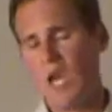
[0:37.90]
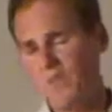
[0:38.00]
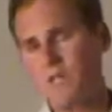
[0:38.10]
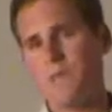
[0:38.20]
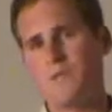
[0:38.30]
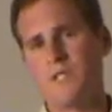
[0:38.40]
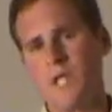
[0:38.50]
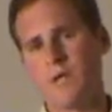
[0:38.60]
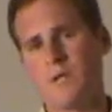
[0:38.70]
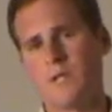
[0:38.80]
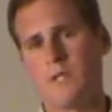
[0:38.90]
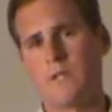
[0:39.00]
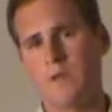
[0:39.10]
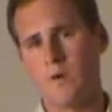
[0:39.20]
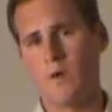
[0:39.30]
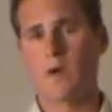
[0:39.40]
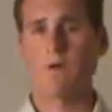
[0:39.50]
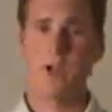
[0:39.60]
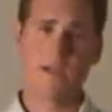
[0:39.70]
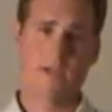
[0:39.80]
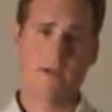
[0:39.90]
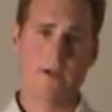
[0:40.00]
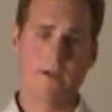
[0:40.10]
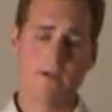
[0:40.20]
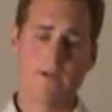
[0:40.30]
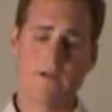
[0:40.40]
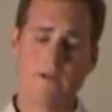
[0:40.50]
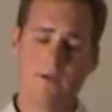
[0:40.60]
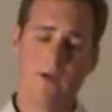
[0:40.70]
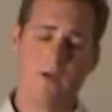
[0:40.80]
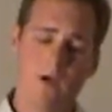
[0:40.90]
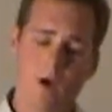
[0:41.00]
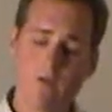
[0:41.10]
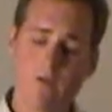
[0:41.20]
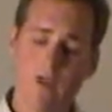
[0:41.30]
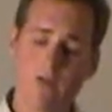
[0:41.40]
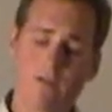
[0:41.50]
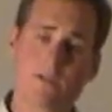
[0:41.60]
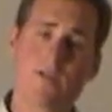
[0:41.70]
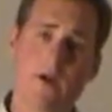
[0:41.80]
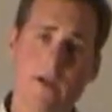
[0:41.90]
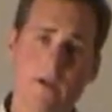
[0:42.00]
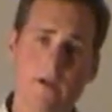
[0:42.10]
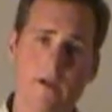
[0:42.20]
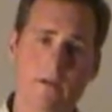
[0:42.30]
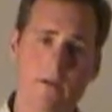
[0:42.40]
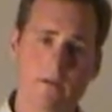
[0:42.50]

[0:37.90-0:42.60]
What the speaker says: anything that would generally go on a grass area. Over here, this gray area,